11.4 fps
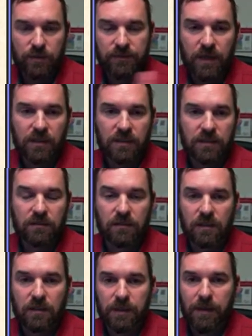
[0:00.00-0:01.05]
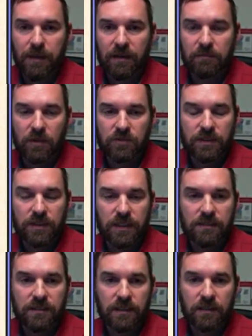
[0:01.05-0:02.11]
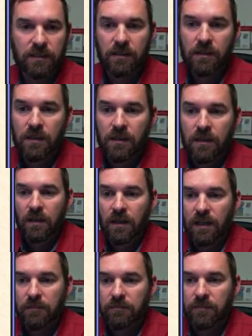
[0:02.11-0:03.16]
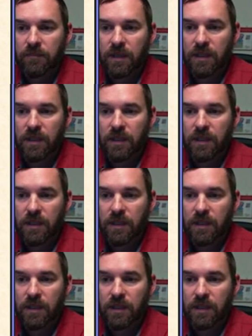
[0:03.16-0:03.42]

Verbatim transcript: We've talked a little bit about most of these here um,